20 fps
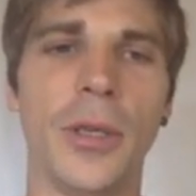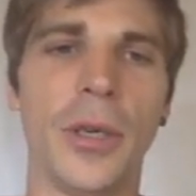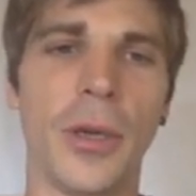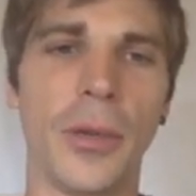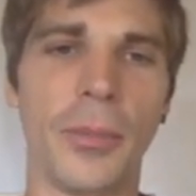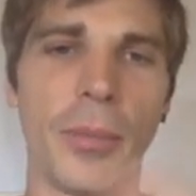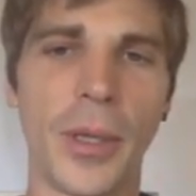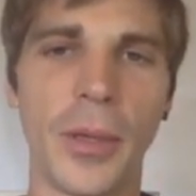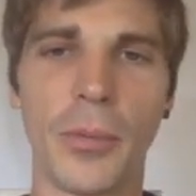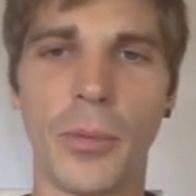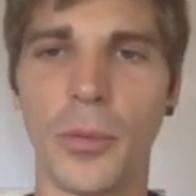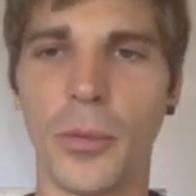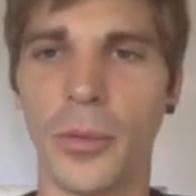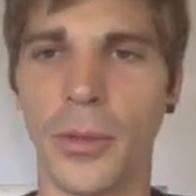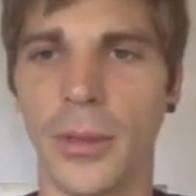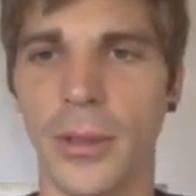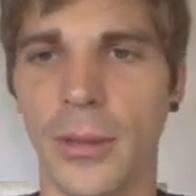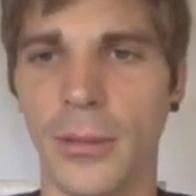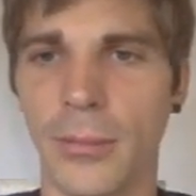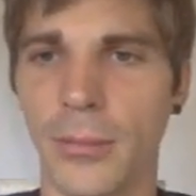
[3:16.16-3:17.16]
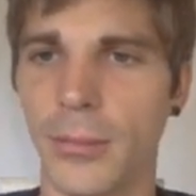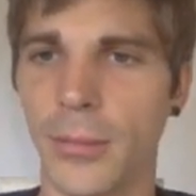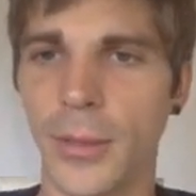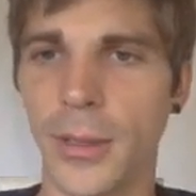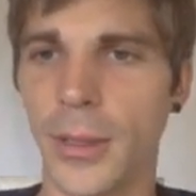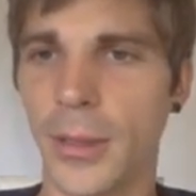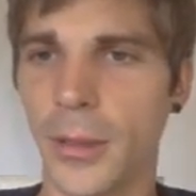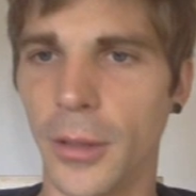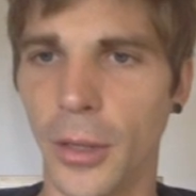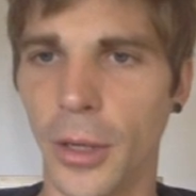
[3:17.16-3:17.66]
people will,
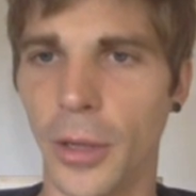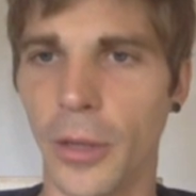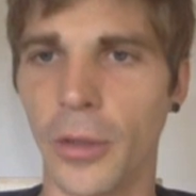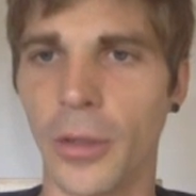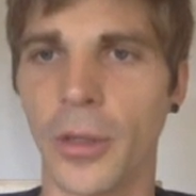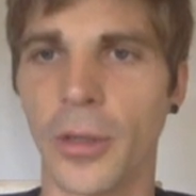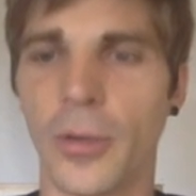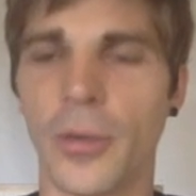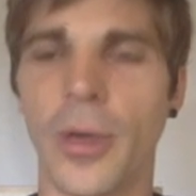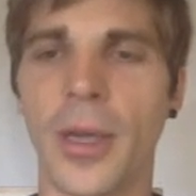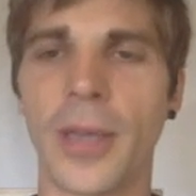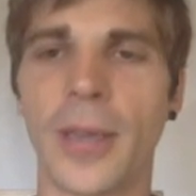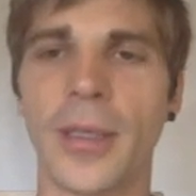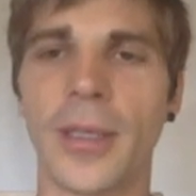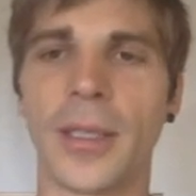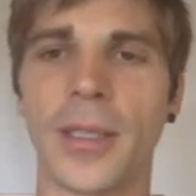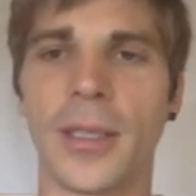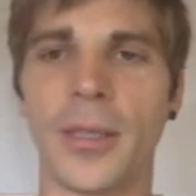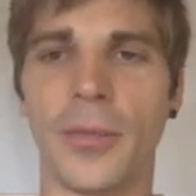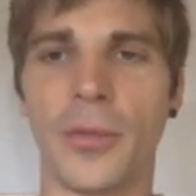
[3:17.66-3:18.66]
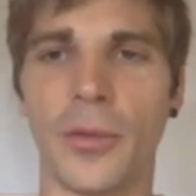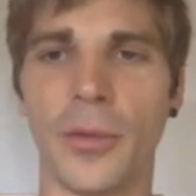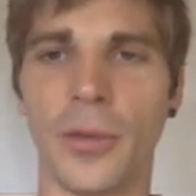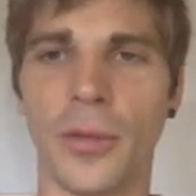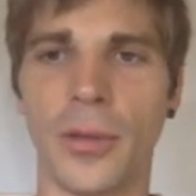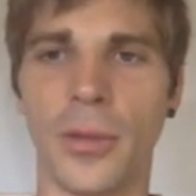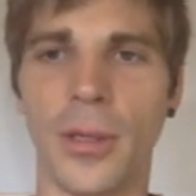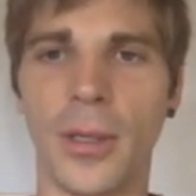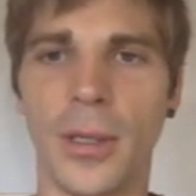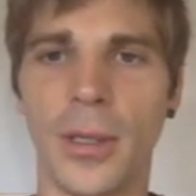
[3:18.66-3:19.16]
you can write this if
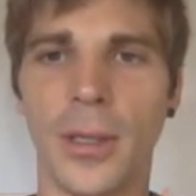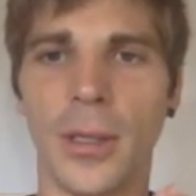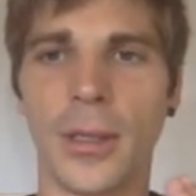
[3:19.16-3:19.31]
you're